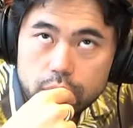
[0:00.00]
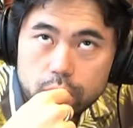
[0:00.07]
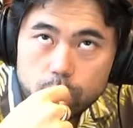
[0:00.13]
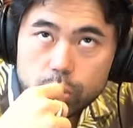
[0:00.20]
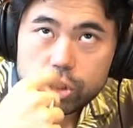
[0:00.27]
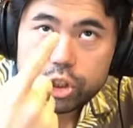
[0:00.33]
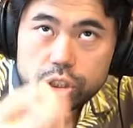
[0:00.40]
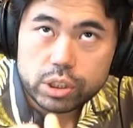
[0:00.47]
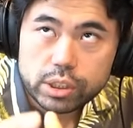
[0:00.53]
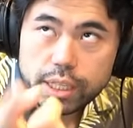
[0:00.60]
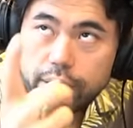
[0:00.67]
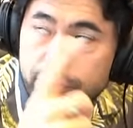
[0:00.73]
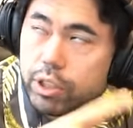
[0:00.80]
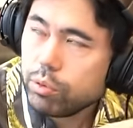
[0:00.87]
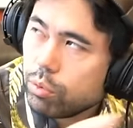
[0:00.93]
Rook
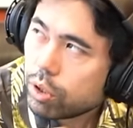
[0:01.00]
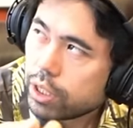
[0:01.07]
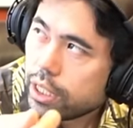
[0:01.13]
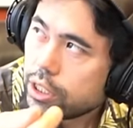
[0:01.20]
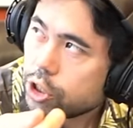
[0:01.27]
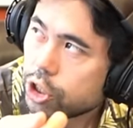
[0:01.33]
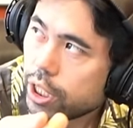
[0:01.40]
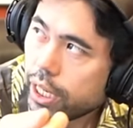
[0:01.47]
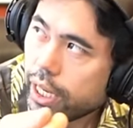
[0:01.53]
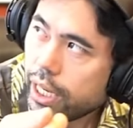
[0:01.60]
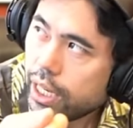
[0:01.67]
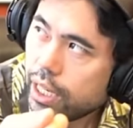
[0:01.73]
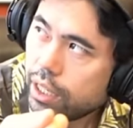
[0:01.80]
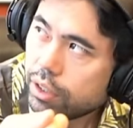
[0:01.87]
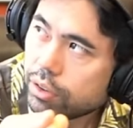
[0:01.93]
g7, rook
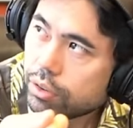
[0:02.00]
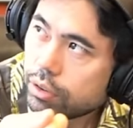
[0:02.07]
h8,